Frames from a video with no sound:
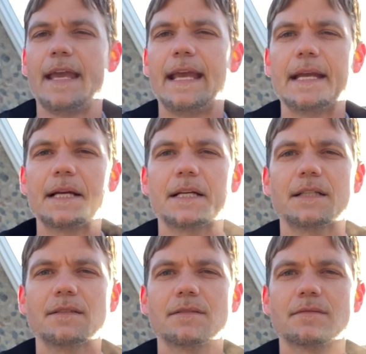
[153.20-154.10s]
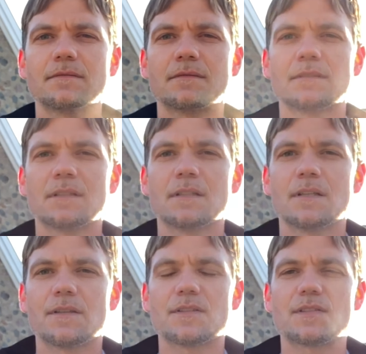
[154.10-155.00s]
air,
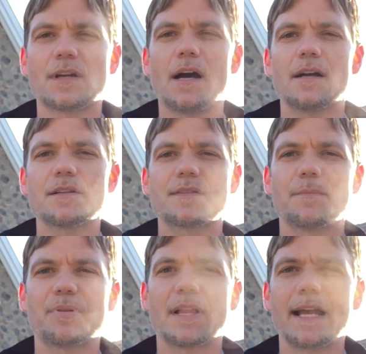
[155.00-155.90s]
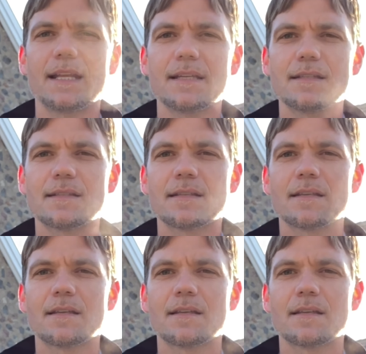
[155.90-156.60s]
the stars, the planets.